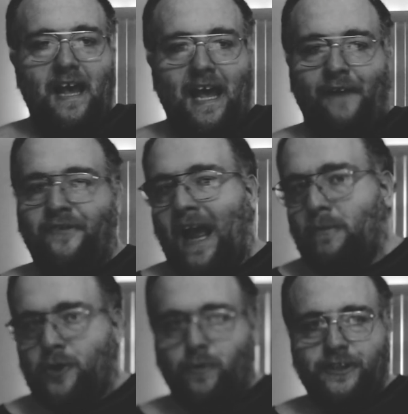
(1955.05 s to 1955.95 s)
I
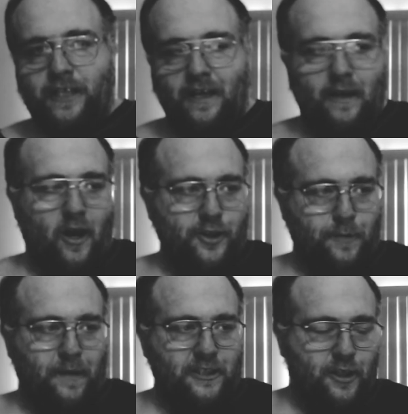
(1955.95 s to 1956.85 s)
forgot which one's uh,
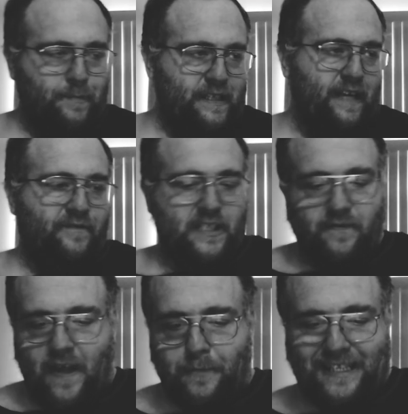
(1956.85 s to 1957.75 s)
also plays a little bit of
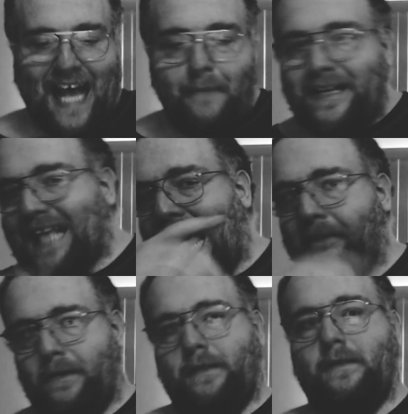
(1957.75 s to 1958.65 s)
defensive line, but Tommy
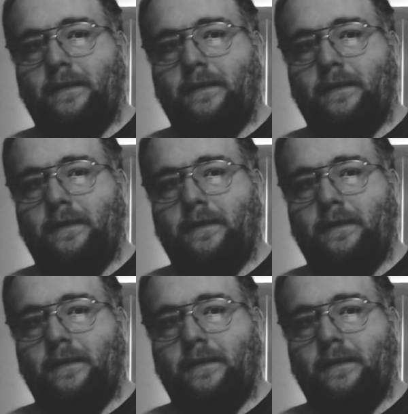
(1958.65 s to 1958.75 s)
Diamond